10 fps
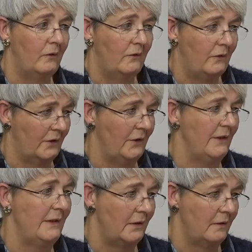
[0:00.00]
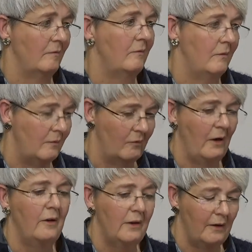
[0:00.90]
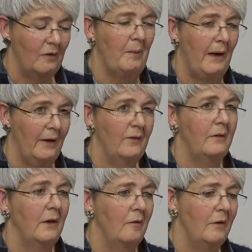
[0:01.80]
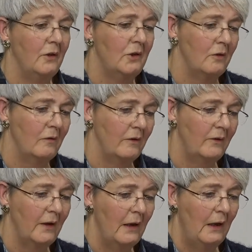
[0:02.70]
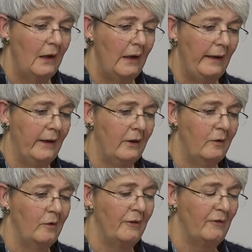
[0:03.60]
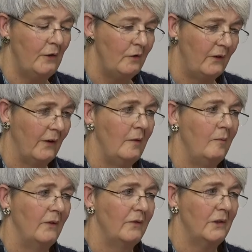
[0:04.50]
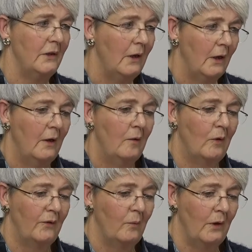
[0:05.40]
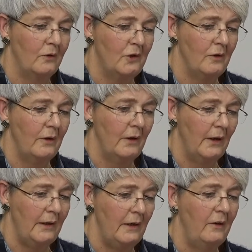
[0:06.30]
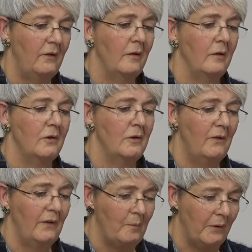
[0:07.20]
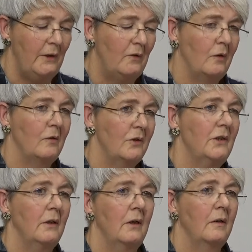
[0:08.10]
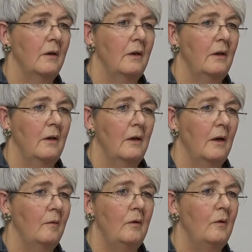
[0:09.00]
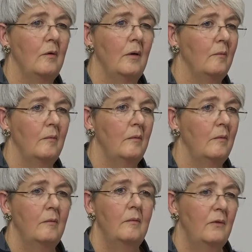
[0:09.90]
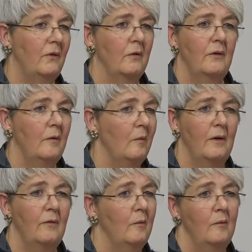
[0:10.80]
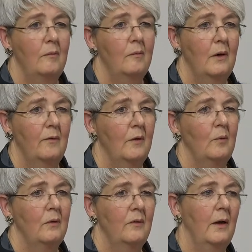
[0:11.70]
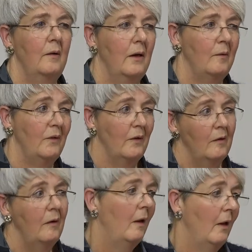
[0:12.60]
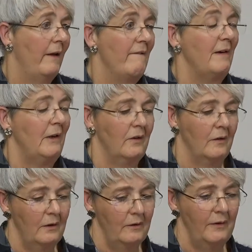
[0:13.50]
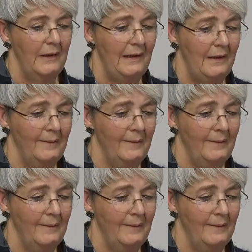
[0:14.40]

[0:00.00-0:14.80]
to just run things past and get reassurance. And there were a few times if she wasn't well during the night, she would say, please call Sheila, and I would go up and sort out whatever it was. I was her fixer, if you like.